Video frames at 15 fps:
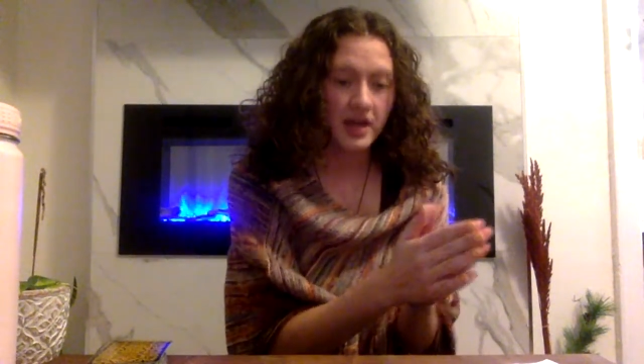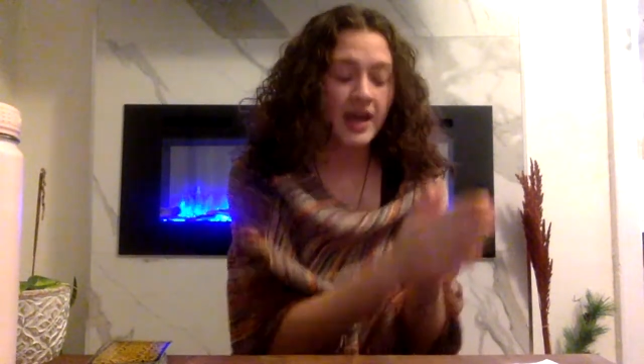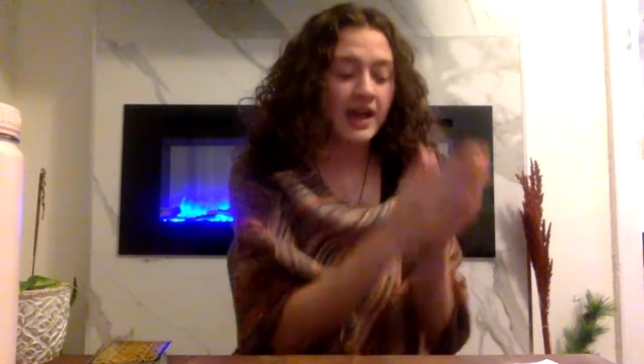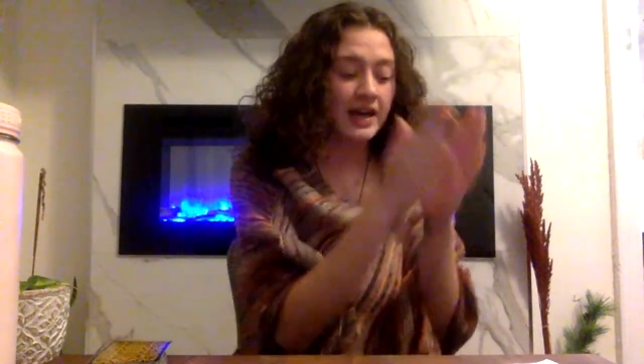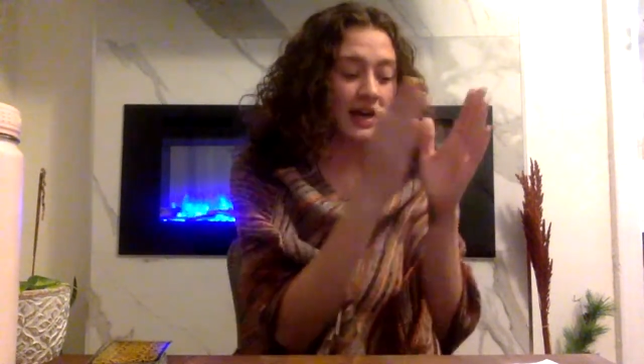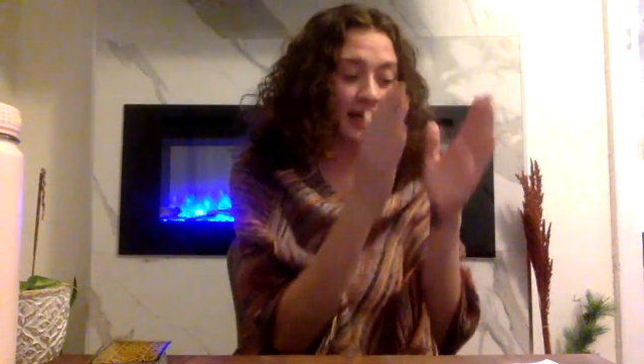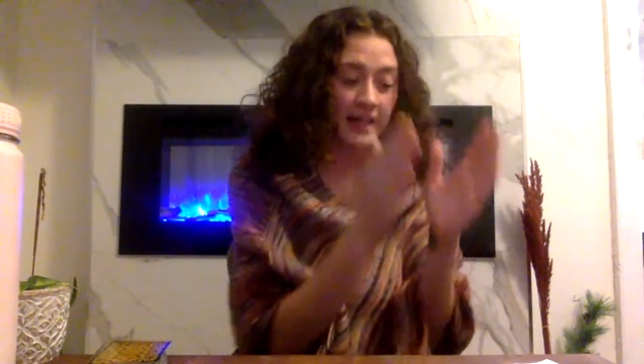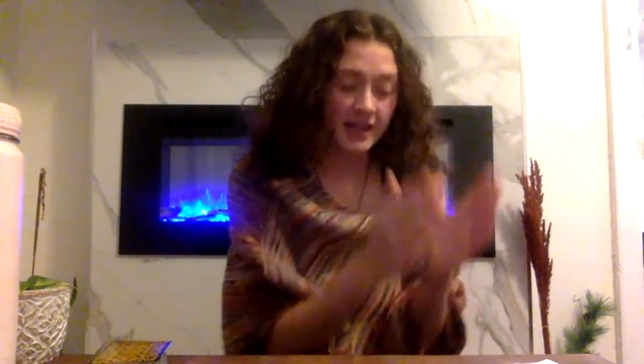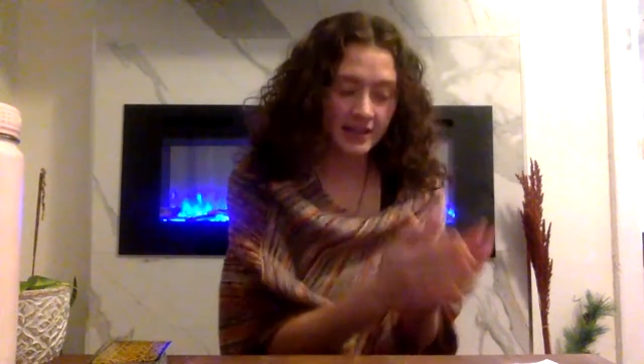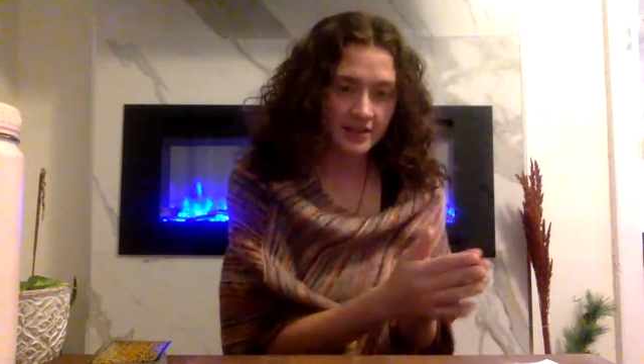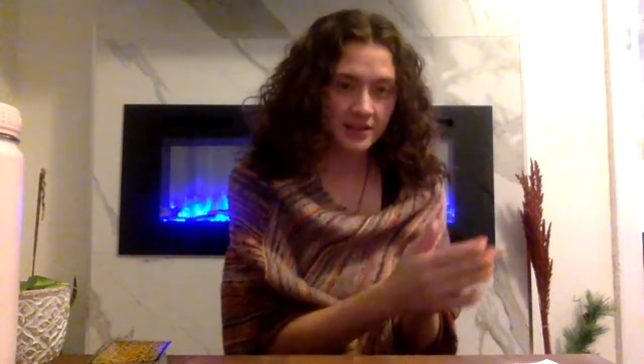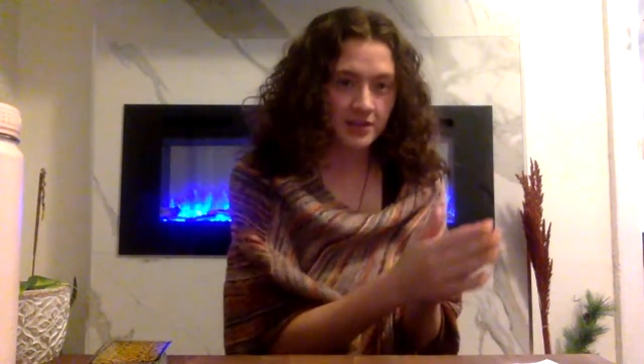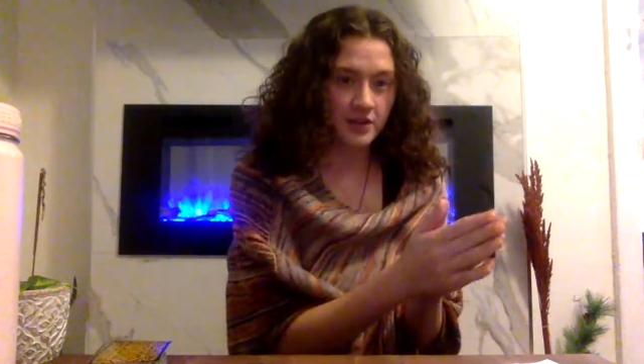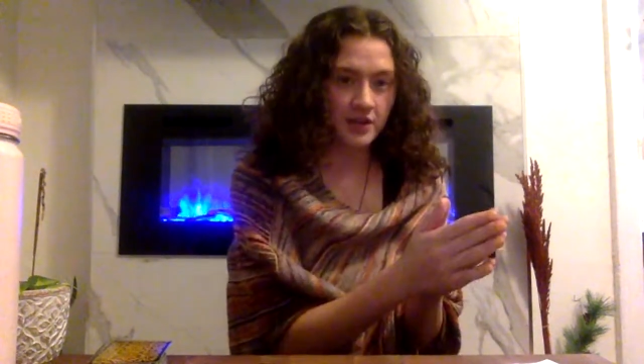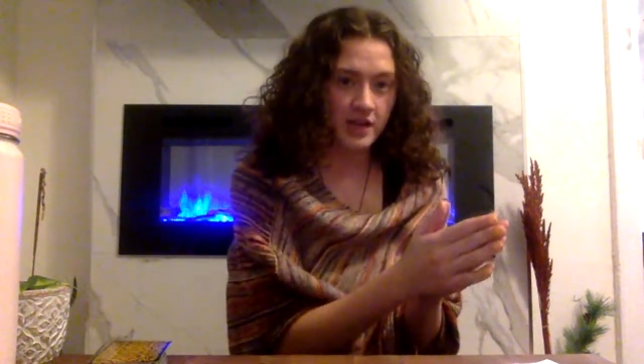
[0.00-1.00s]
and I get
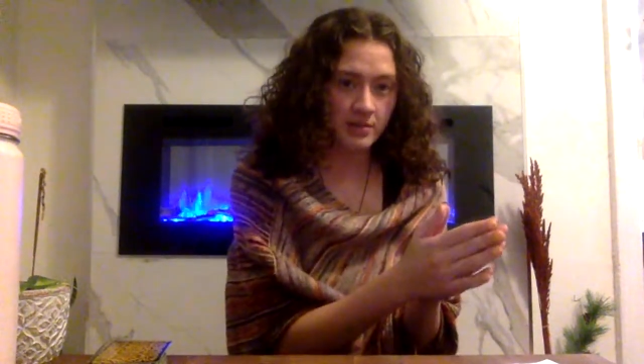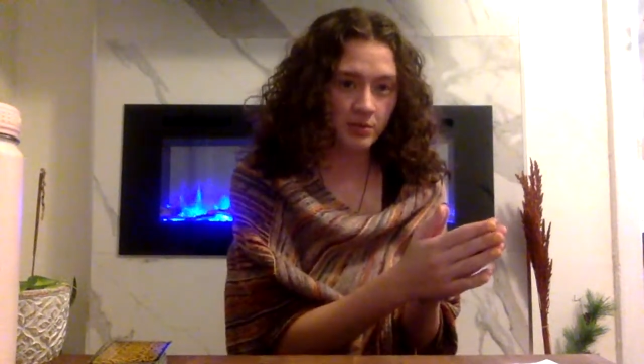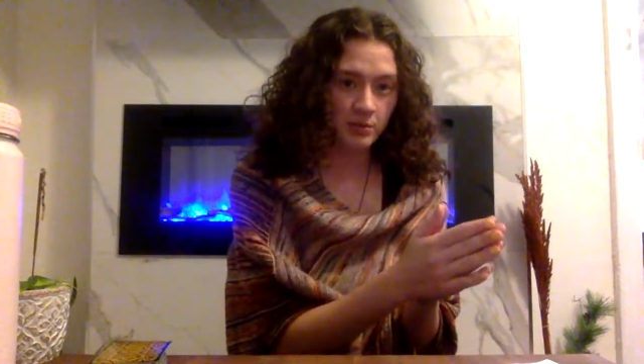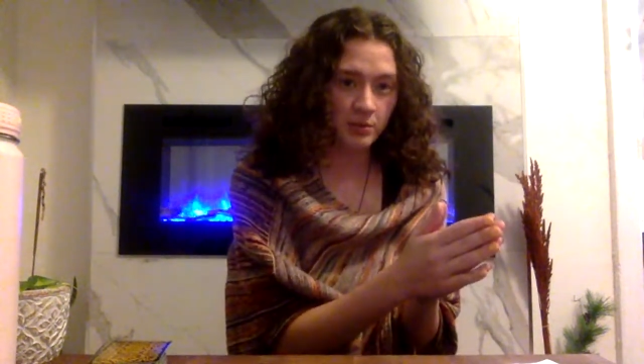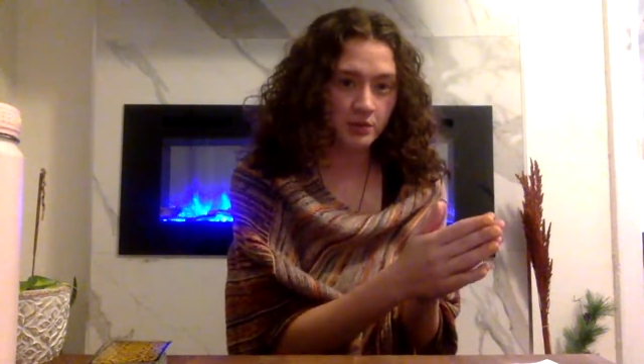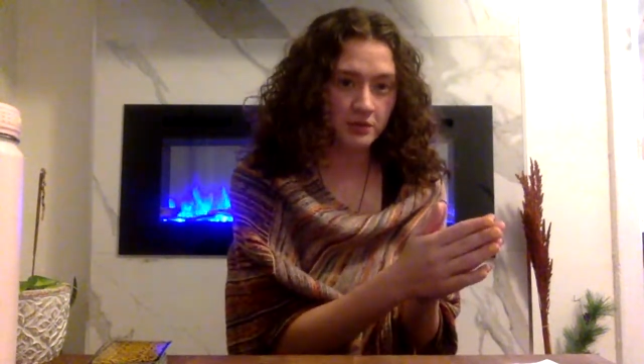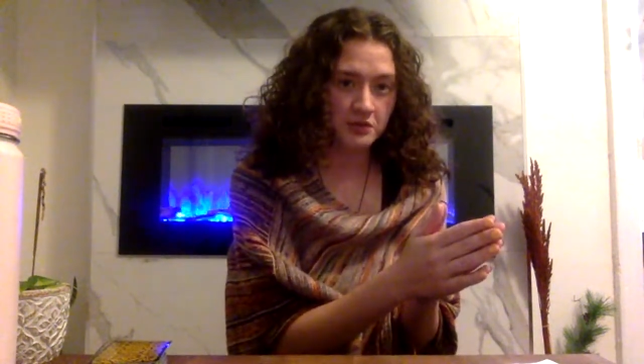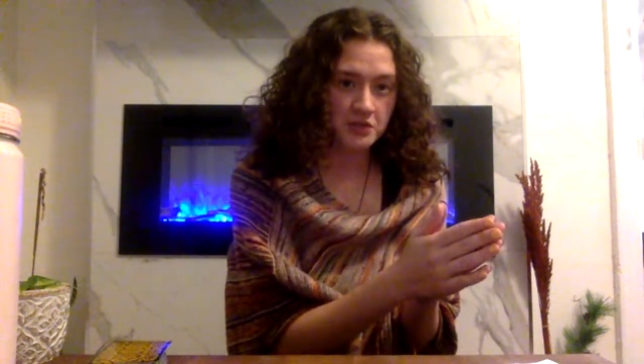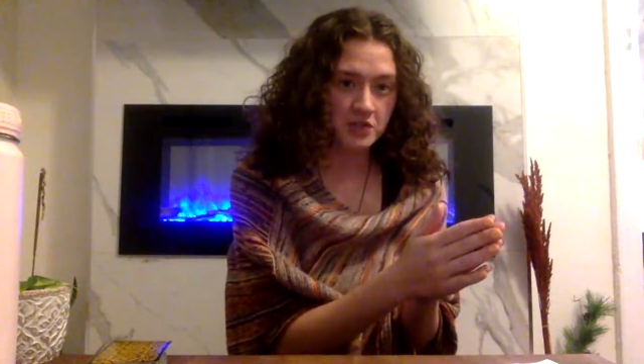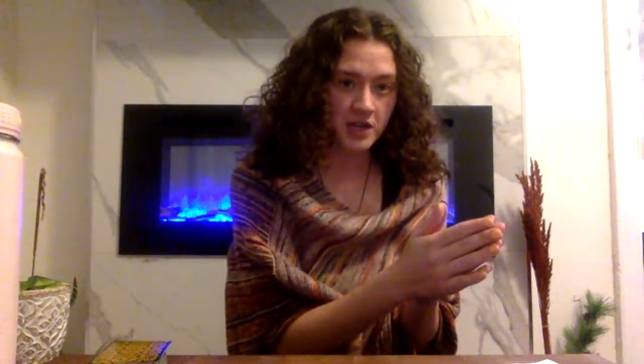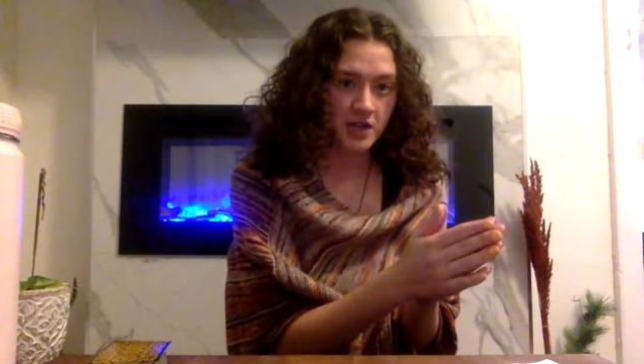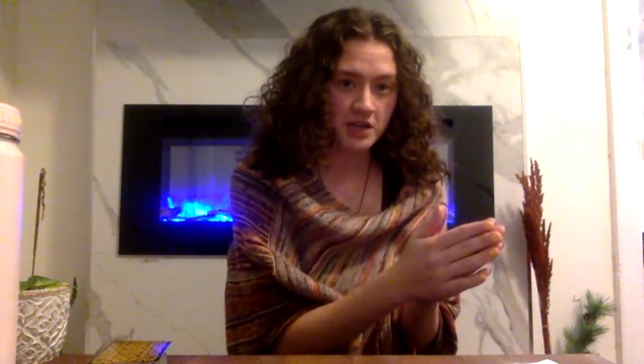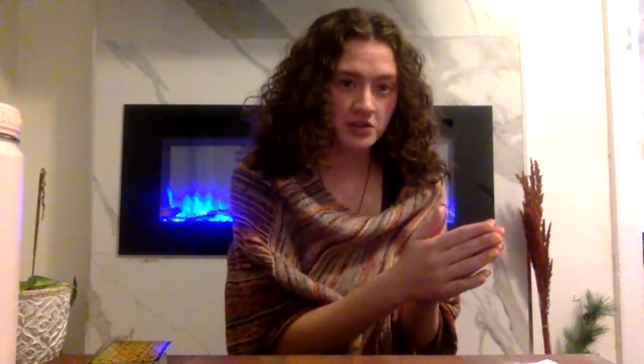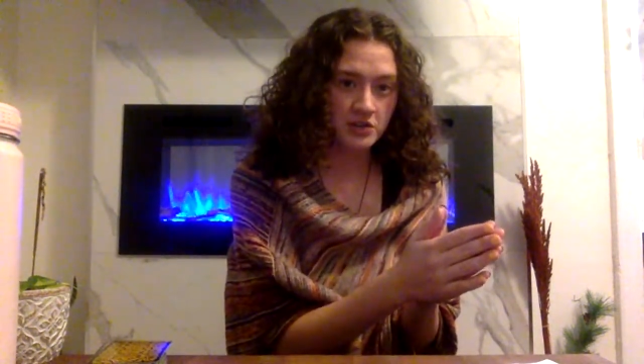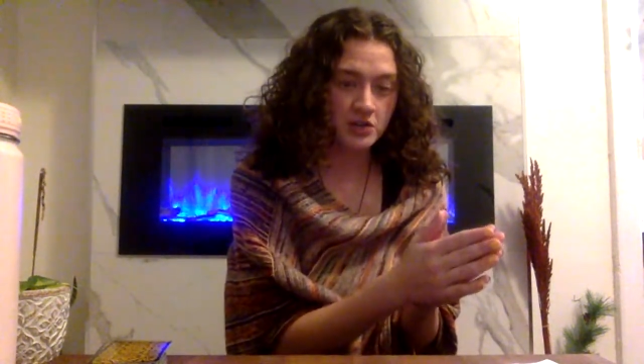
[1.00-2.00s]
that they're capable of
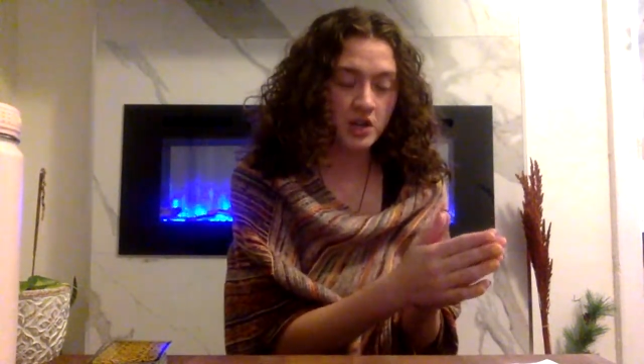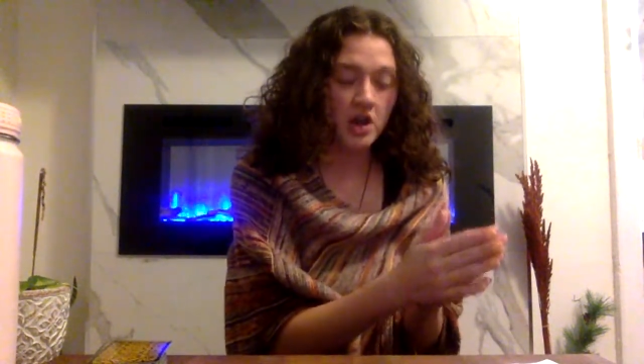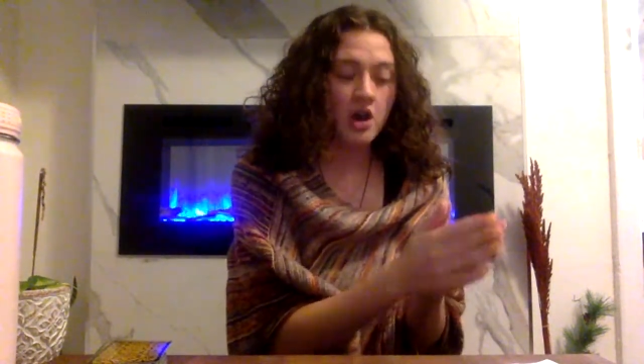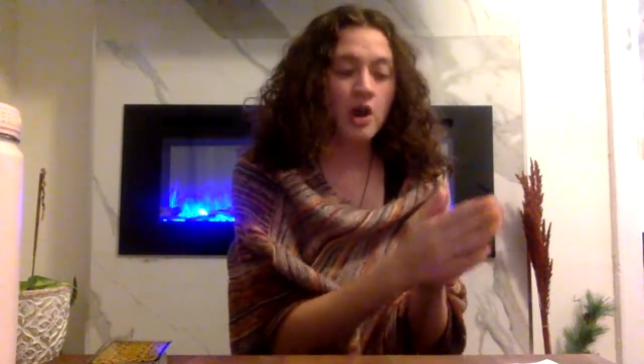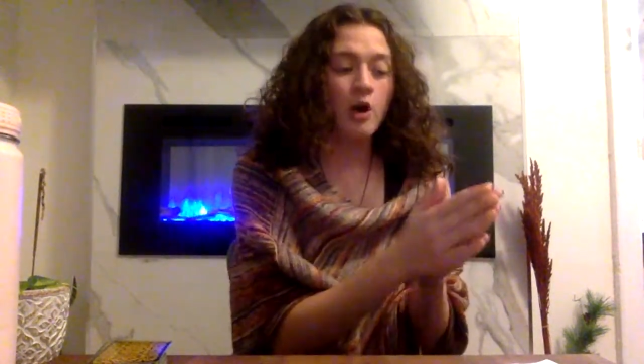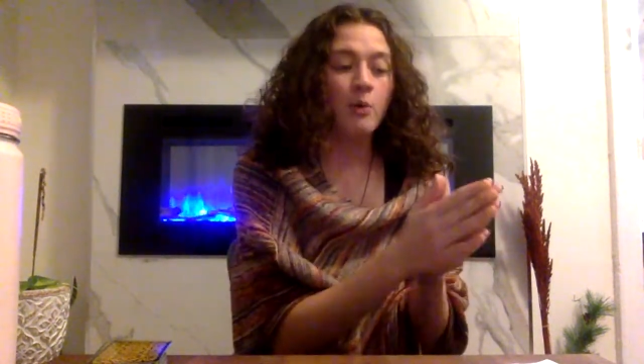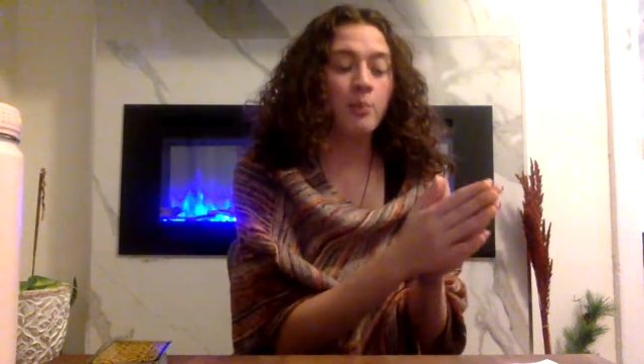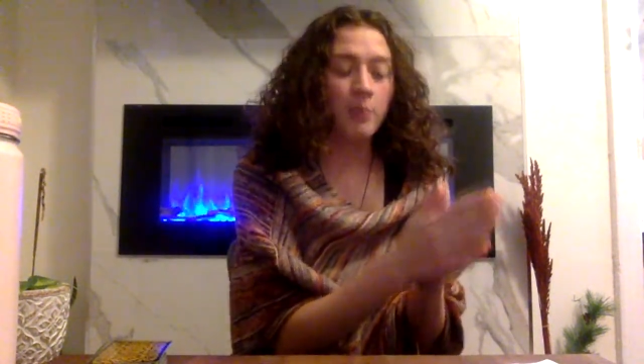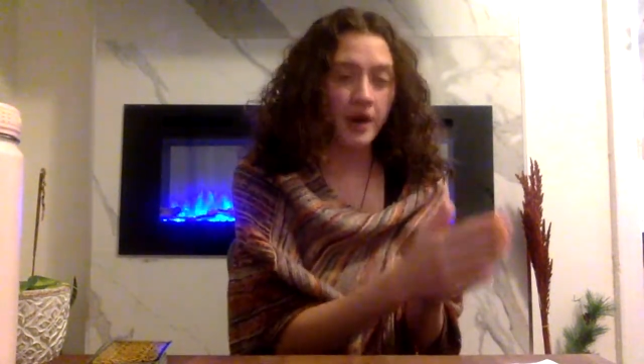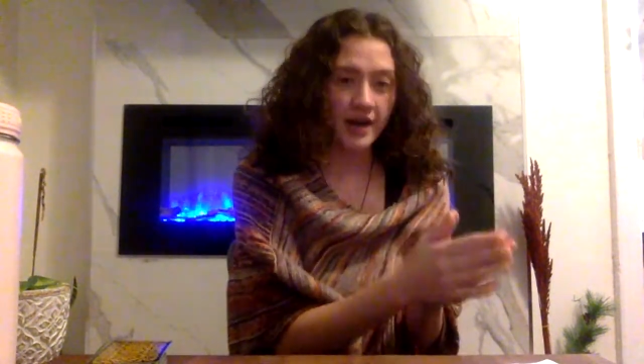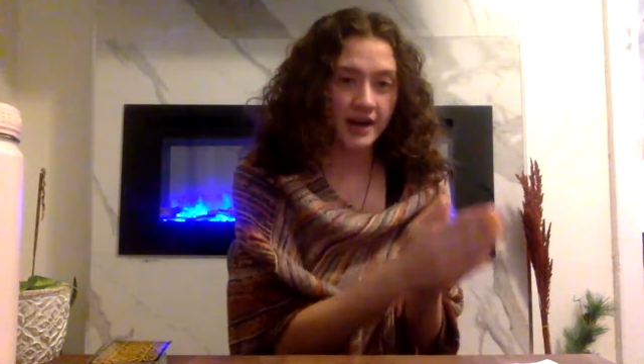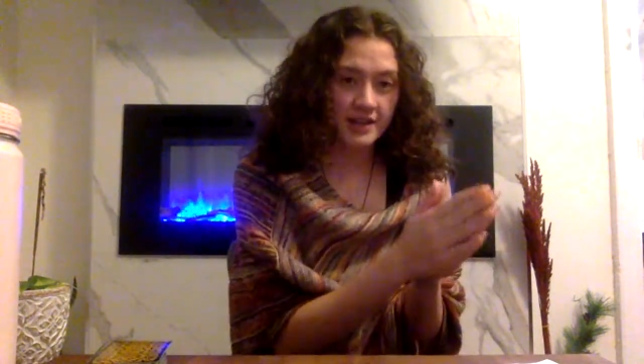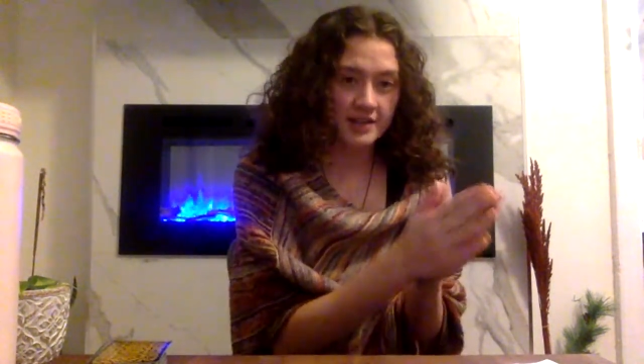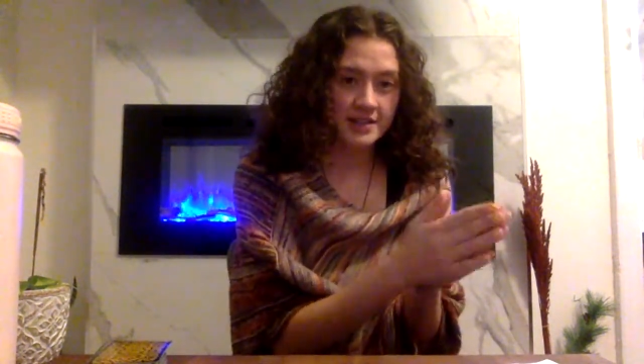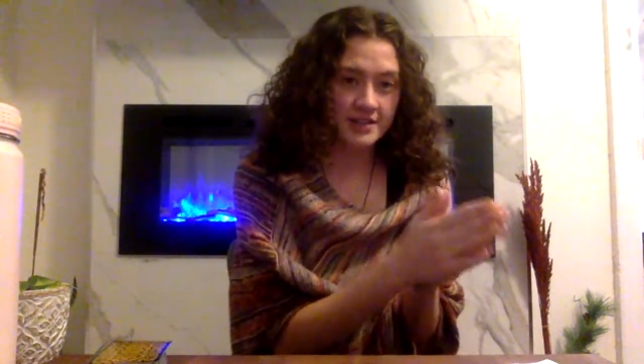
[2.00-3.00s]
change, but at the